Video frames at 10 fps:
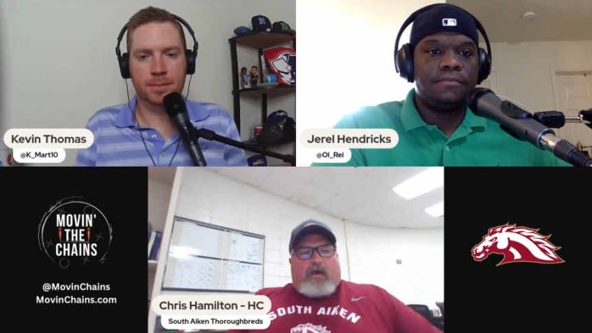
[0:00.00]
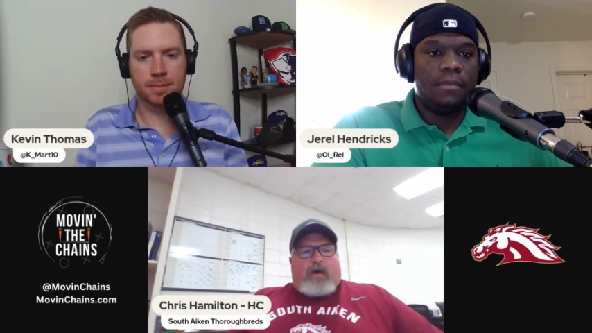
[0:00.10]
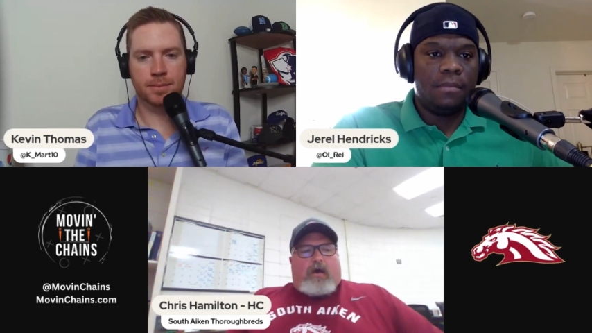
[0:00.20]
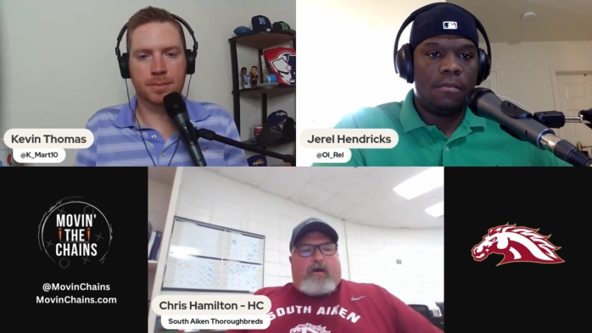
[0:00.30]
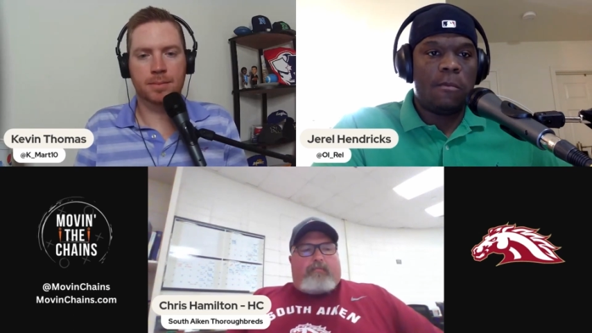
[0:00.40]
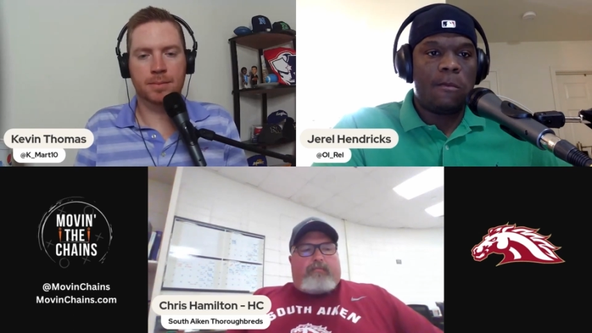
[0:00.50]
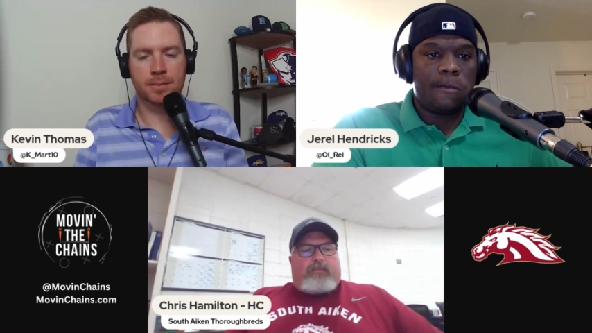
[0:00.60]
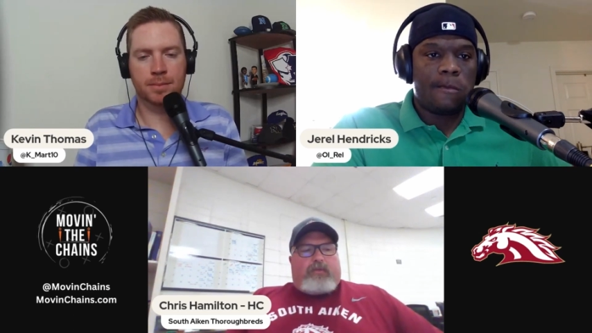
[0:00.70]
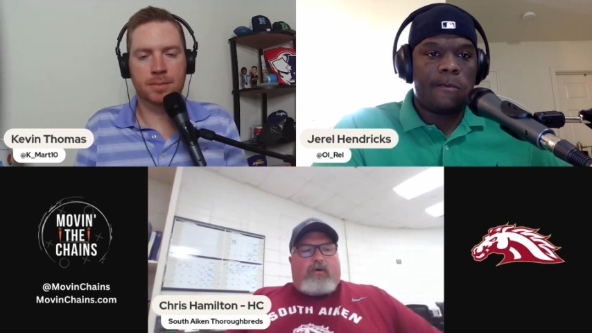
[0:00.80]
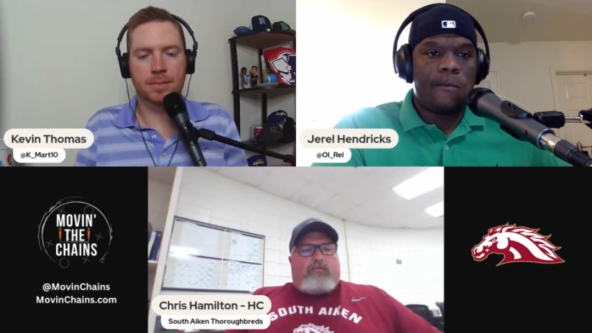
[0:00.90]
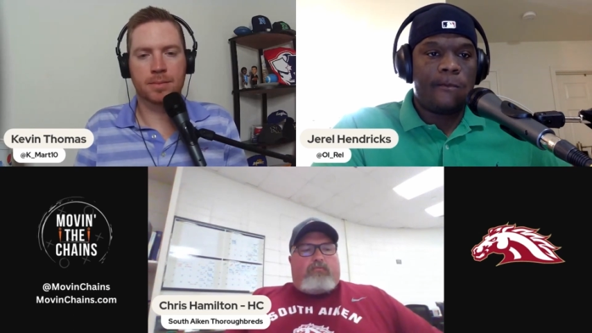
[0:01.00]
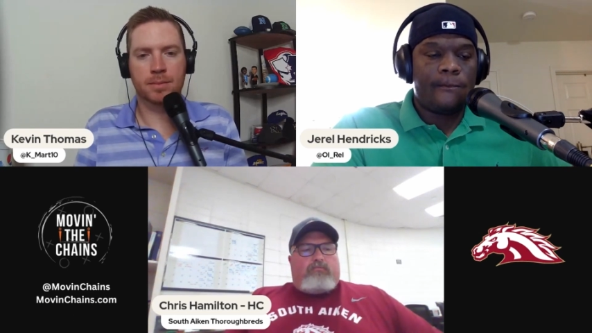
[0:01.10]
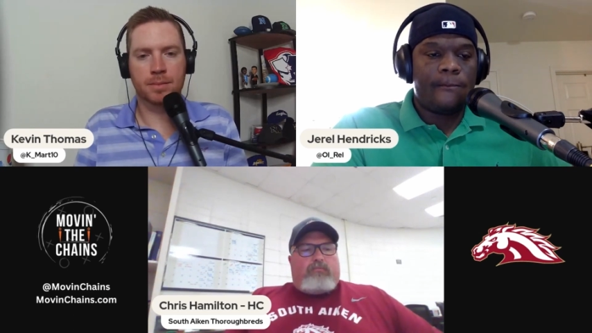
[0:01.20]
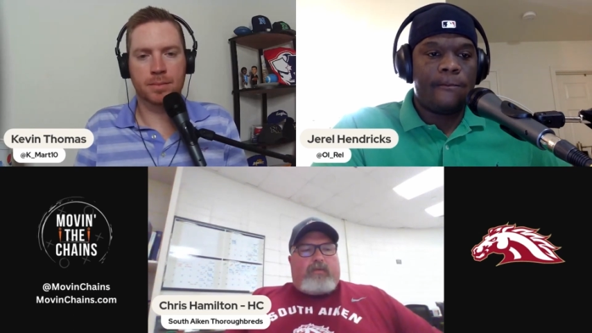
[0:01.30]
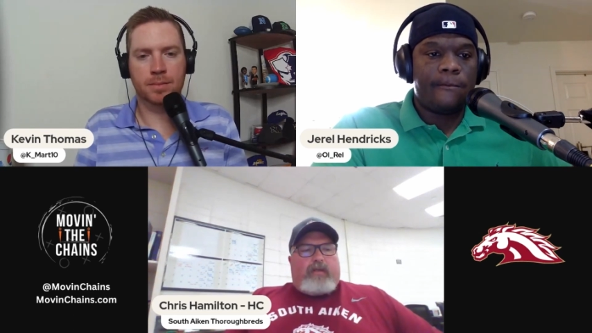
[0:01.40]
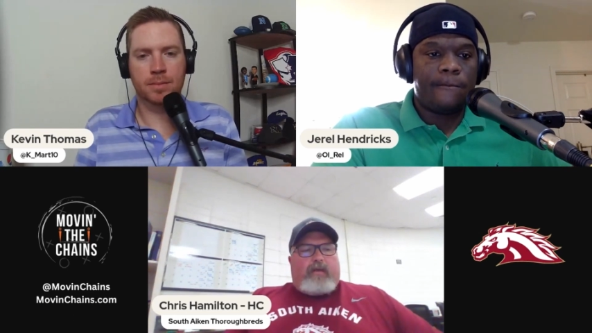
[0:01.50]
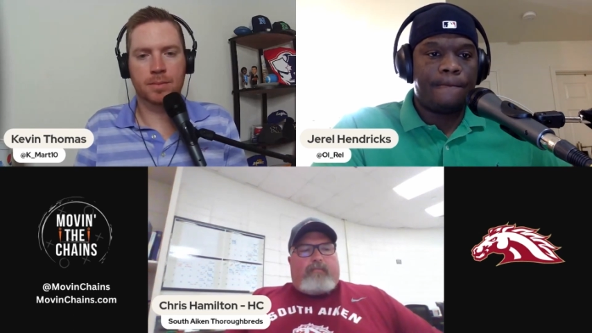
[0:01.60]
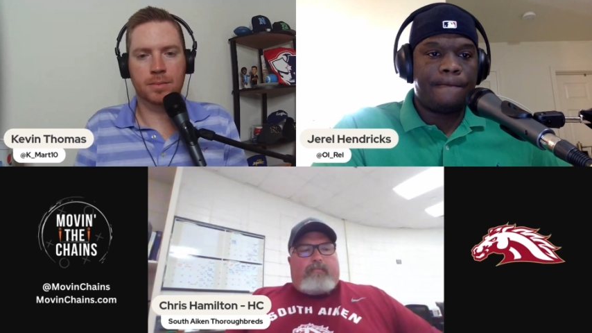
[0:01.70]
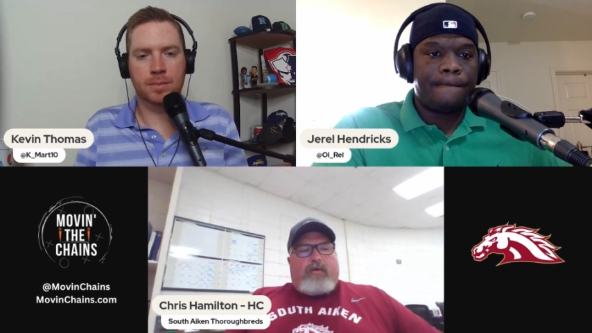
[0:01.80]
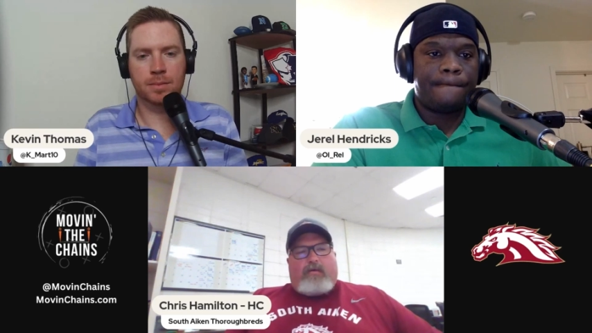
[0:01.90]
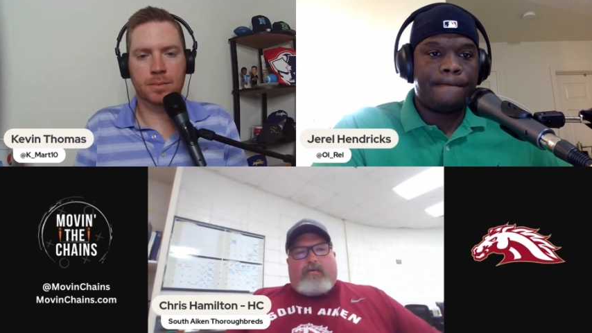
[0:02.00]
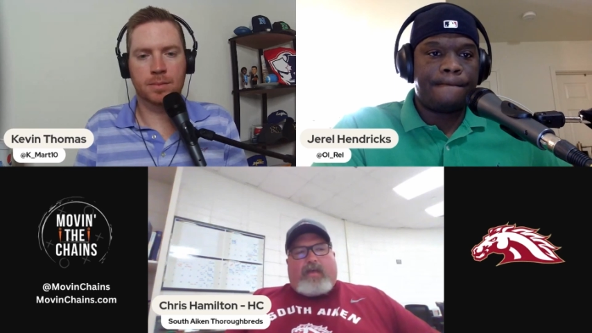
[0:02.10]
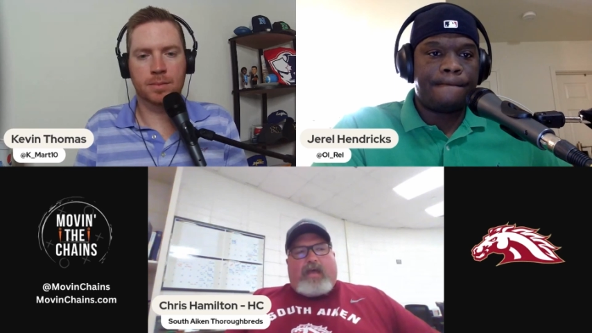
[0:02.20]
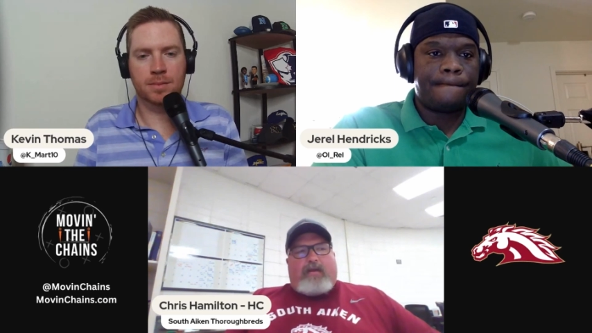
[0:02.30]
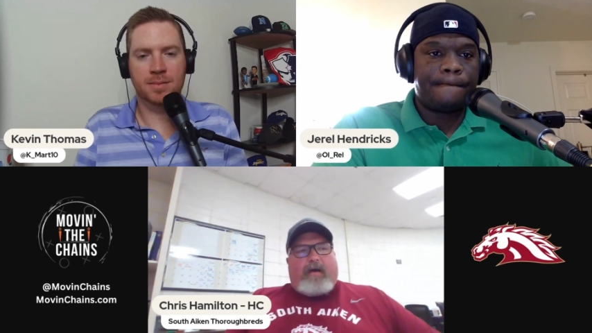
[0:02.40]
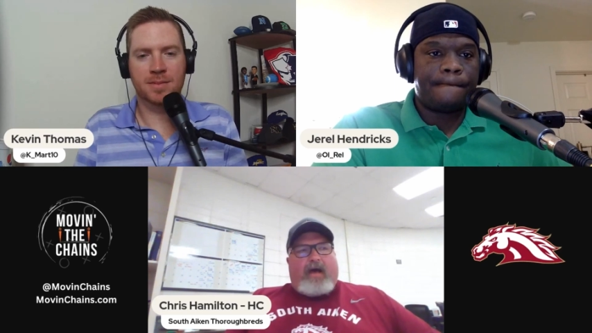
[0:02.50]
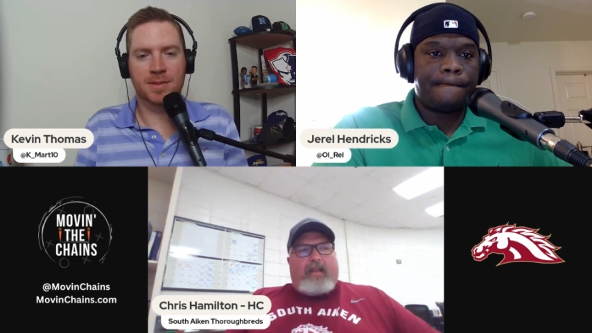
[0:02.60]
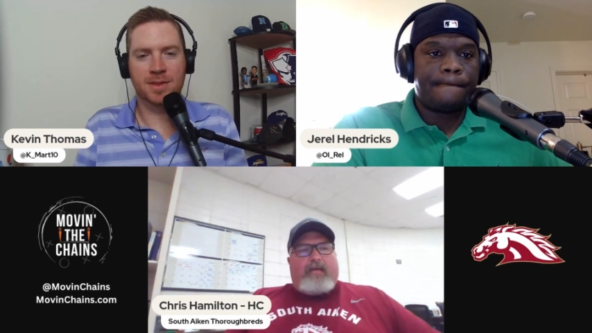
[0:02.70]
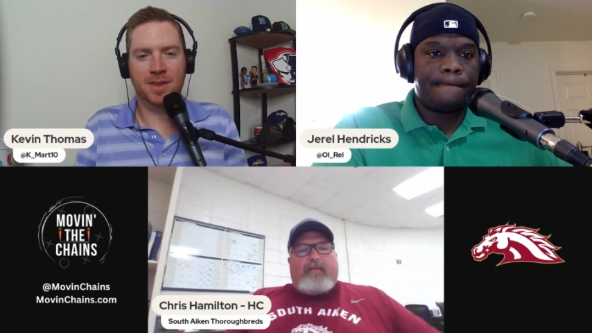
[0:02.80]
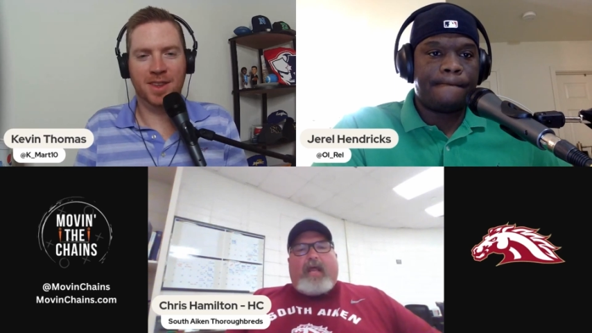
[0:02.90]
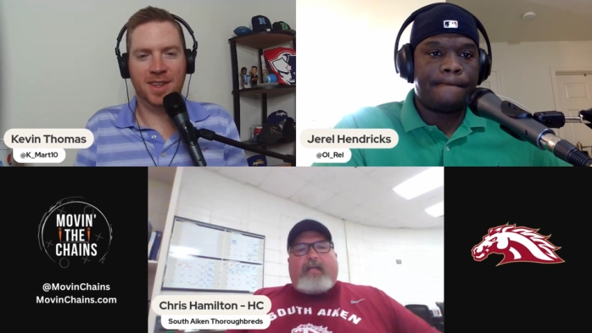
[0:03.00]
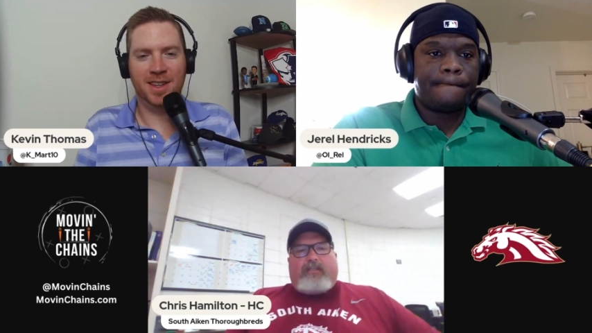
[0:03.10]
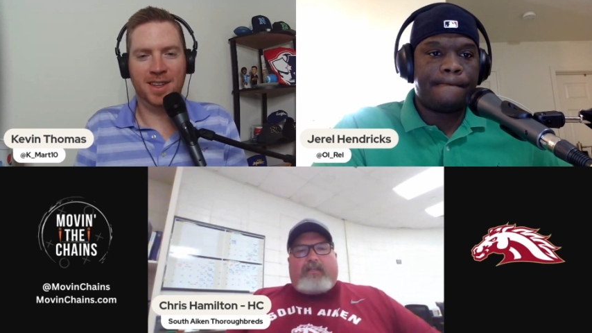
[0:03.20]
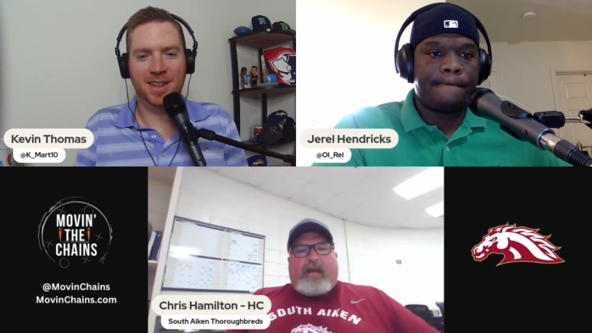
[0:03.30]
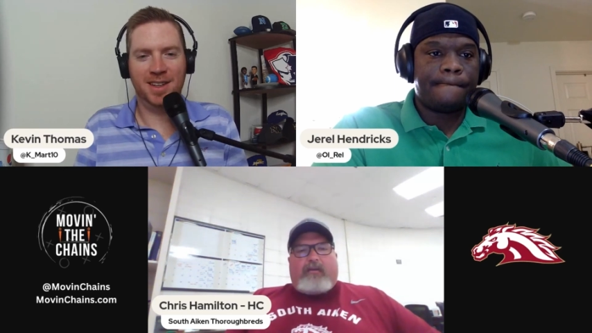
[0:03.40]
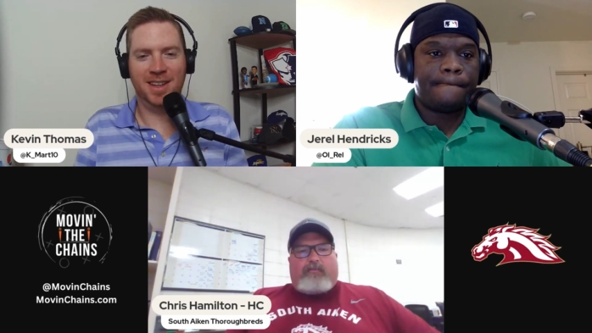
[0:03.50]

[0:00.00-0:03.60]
Speaker 1: Um, so kind of by elimination, Terrence